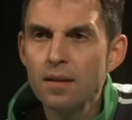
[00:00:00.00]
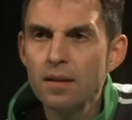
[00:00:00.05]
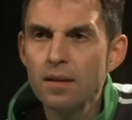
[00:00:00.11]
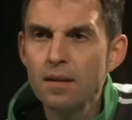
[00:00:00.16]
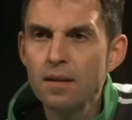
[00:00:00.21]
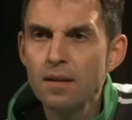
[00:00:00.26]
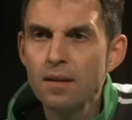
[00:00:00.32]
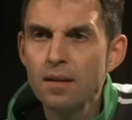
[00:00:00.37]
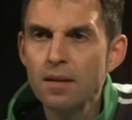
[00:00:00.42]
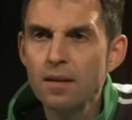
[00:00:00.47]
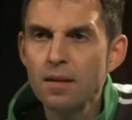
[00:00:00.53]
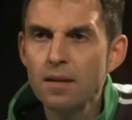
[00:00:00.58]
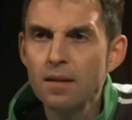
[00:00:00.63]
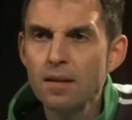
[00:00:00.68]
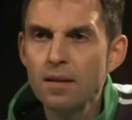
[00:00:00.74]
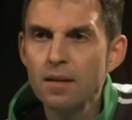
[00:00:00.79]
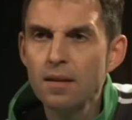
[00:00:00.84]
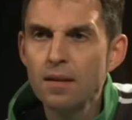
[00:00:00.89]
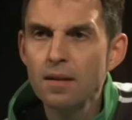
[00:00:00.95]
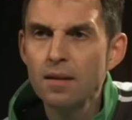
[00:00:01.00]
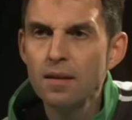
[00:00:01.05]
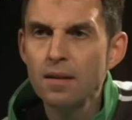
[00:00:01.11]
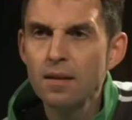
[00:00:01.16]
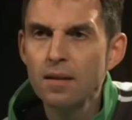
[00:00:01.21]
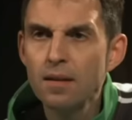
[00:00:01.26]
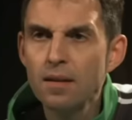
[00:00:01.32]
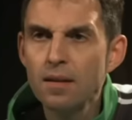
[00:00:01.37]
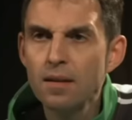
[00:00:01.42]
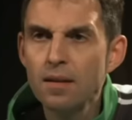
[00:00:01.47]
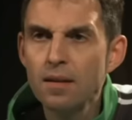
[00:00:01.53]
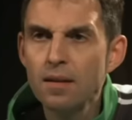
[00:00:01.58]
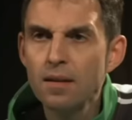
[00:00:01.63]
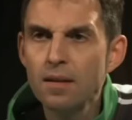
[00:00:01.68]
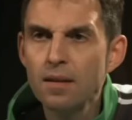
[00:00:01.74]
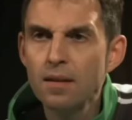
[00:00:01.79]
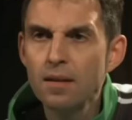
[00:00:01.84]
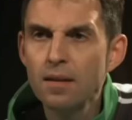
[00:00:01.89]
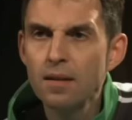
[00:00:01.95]

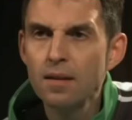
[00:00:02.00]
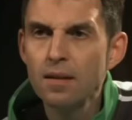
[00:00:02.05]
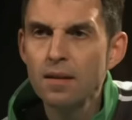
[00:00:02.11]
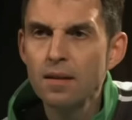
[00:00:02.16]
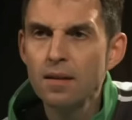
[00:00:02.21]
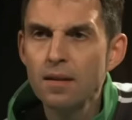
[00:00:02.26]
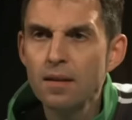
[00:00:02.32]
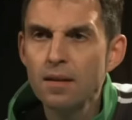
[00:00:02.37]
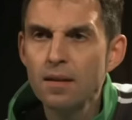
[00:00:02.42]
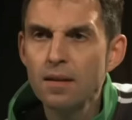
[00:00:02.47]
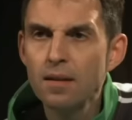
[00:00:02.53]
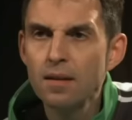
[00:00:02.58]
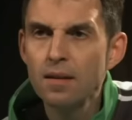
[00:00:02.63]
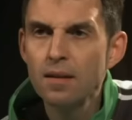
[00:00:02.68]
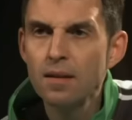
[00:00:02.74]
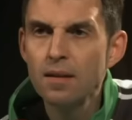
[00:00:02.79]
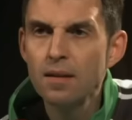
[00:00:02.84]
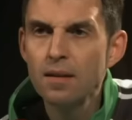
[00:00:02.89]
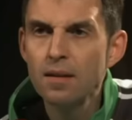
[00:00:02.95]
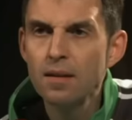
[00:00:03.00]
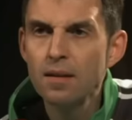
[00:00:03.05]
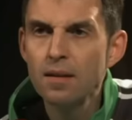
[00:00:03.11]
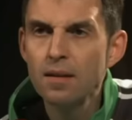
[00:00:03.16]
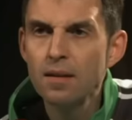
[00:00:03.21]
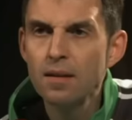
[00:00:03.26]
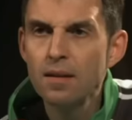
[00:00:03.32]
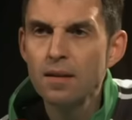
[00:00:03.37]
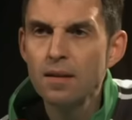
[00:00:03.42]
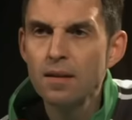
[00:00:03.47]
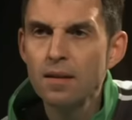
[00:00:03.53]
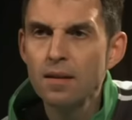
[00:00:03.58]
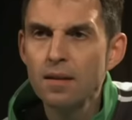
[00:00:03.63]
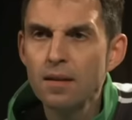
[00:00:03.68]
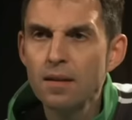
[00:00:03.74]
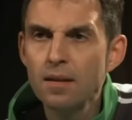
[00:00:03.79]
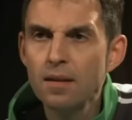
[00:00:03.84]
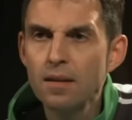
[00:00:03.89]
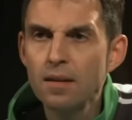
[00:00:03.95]

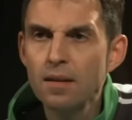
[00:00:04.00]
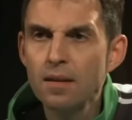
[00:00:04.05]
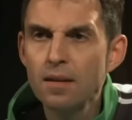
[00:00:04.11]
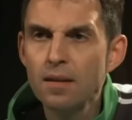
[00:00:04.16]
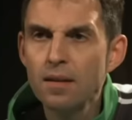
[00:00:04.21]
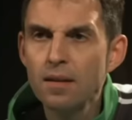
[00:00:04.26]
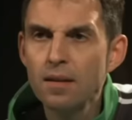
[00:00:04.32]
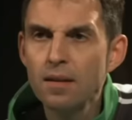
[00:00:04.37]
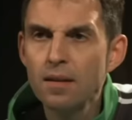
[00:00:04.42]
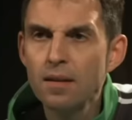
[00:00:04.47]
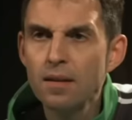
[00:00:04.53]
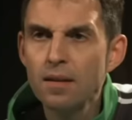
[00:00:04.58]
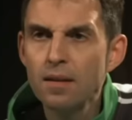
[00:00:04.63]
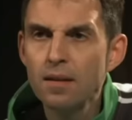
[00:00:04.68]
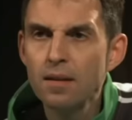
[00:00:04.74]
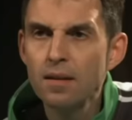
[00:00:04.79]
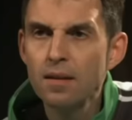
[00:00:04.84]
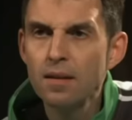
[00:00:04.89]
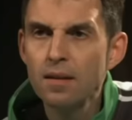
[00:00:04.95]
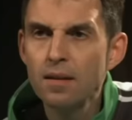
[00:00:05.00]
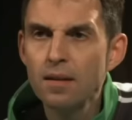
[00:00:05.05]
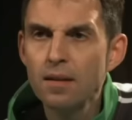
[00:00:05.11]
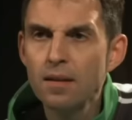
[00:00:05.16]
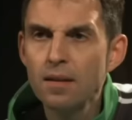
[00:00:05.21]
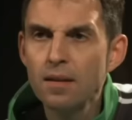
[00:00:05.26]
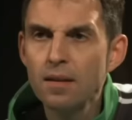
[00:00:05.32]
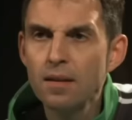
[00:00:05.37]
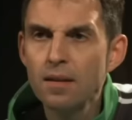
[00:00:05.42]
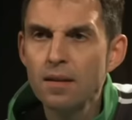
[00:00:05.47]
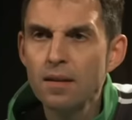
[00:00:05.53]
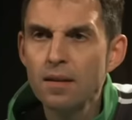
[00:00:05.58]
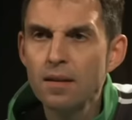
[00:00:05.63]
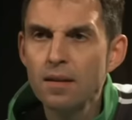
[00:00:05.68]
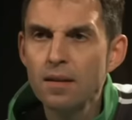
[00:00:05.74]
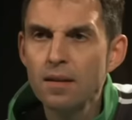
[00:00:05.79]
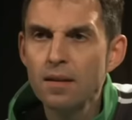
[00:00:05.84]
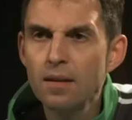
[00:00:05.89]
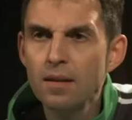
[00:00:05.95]

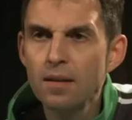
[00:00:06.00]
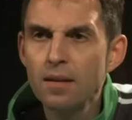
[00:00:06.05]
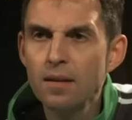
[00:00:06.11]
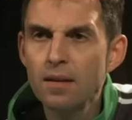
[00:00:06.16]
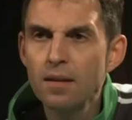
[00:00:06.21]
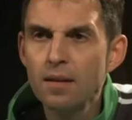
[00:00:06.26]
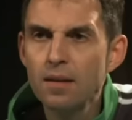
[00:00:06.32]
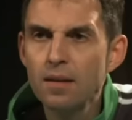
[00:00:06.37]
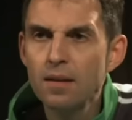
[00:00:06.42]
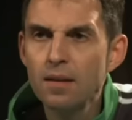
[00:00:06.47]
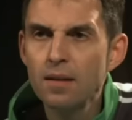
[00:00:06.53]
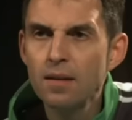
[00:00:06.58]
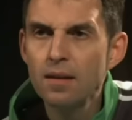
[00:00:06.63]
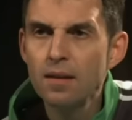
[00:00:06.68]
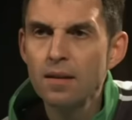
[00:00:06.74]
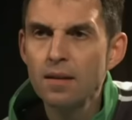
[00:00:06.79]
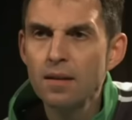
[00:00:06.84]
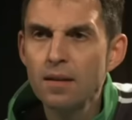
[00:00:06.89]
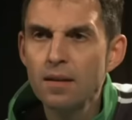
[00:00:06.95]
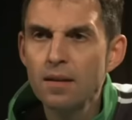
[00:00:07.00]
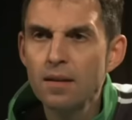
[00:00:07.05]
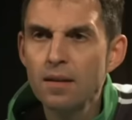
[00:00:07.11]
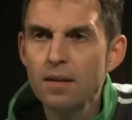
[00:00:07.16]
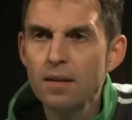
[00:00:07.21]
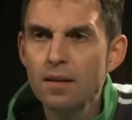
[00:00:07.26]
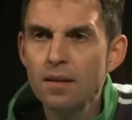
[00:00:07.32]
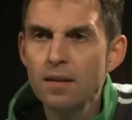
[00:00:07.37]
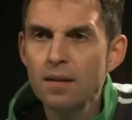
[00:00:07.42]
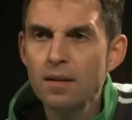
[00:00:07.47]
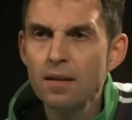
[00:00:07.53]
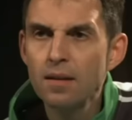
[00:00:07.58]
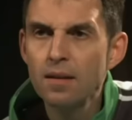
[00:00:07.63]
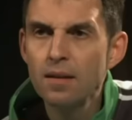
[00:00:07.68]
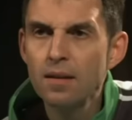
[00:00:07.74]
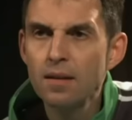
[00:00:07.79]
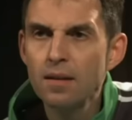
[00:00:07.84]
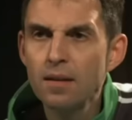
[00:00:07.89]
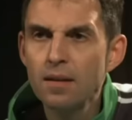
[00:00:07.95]
(not speaking)